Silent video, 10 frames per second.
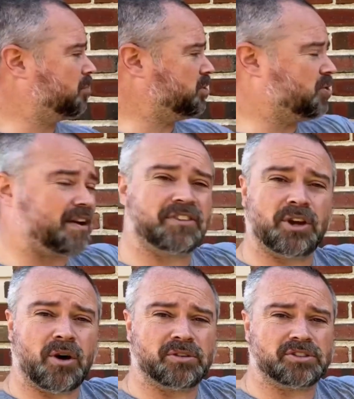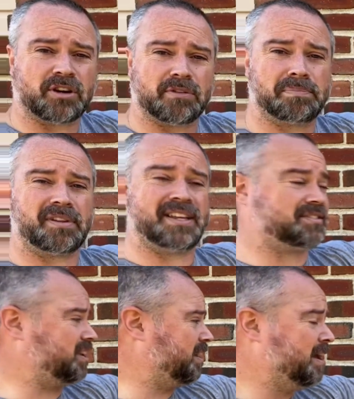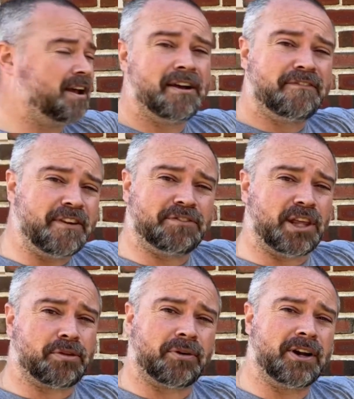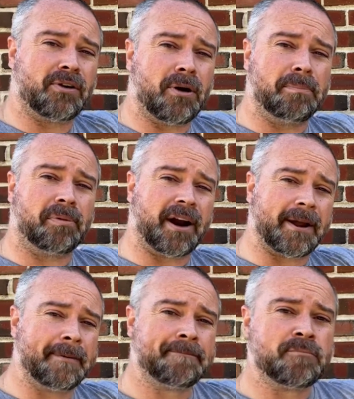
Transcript: when you have to go and start replacing 53 year old brick.